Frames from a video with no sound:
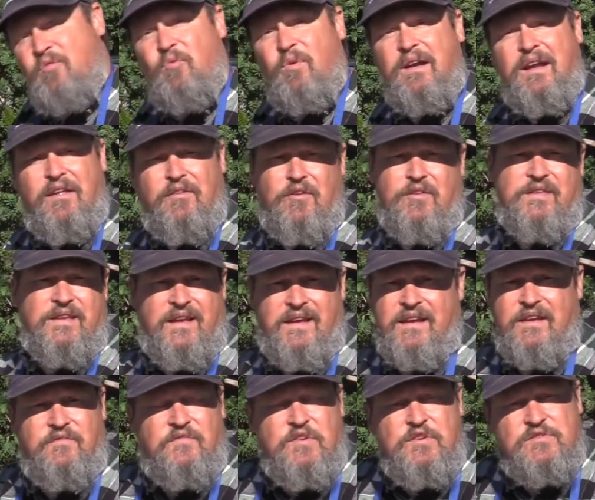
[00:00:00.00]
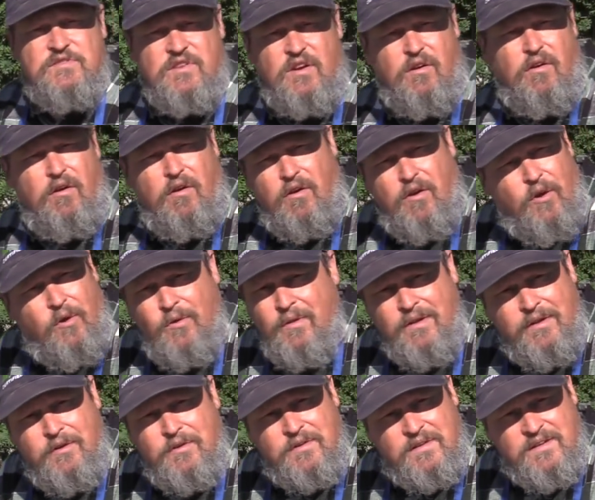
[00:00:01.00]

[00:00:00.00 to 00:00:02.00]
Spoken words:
one other thing, if you saw our earlier